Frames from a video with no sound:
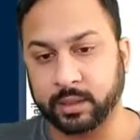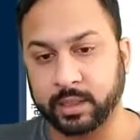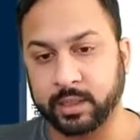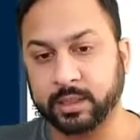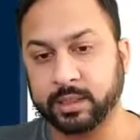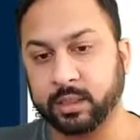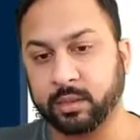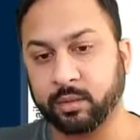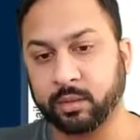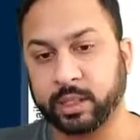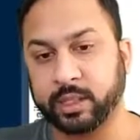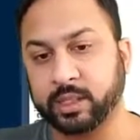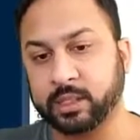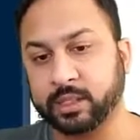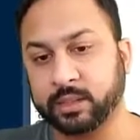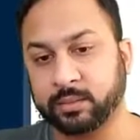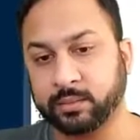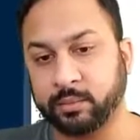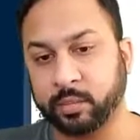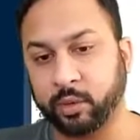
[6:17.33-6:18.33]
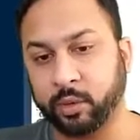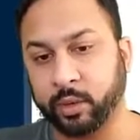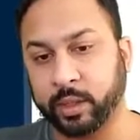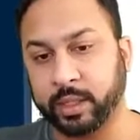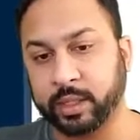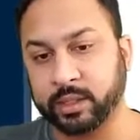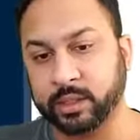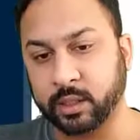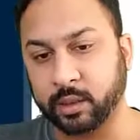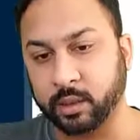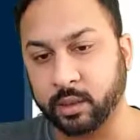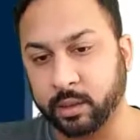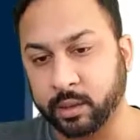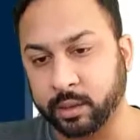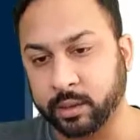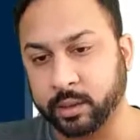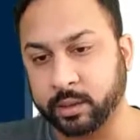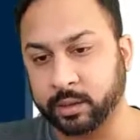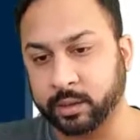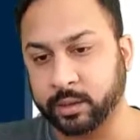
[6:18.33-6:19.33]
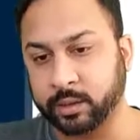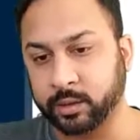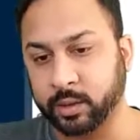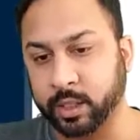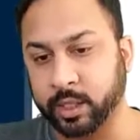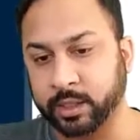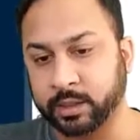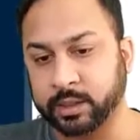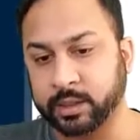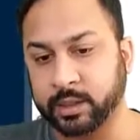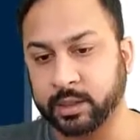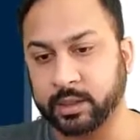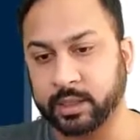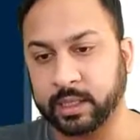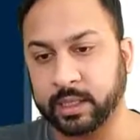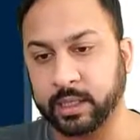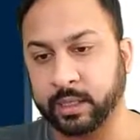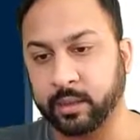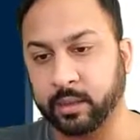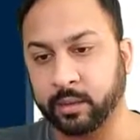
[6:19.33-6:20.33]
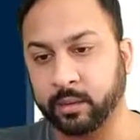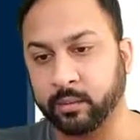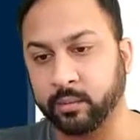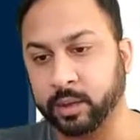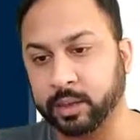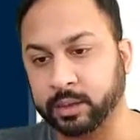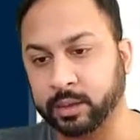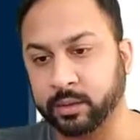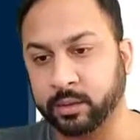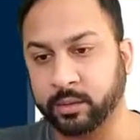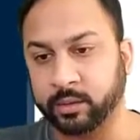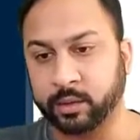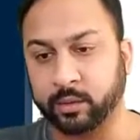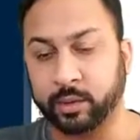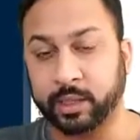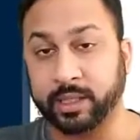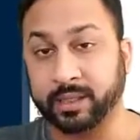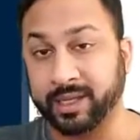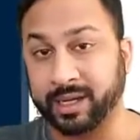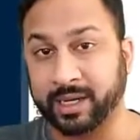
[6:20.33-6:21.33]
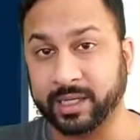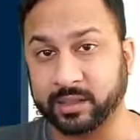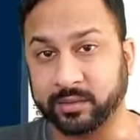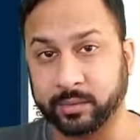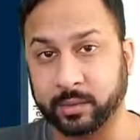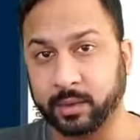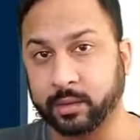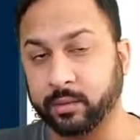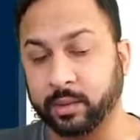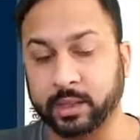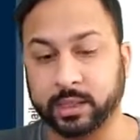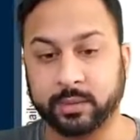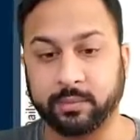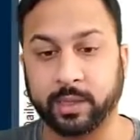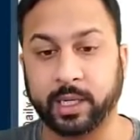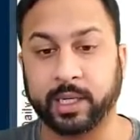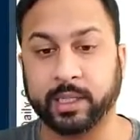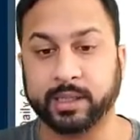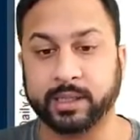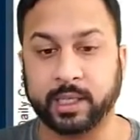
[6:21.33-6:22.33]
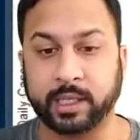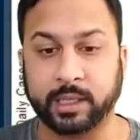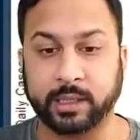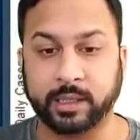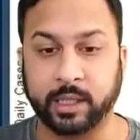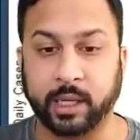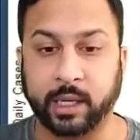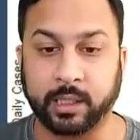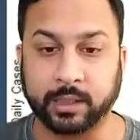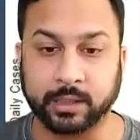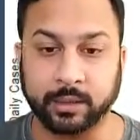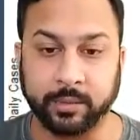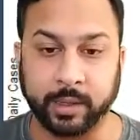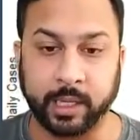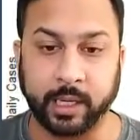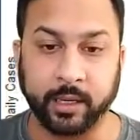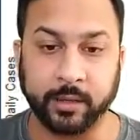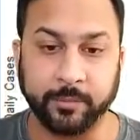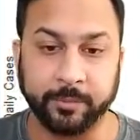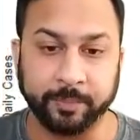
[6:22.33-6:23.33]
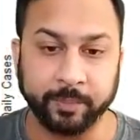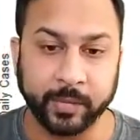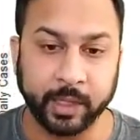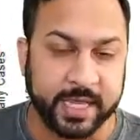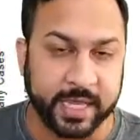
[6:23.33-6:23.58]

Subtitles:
So these 3 points all construct the original 3 lines from the 3 spans that I talked about.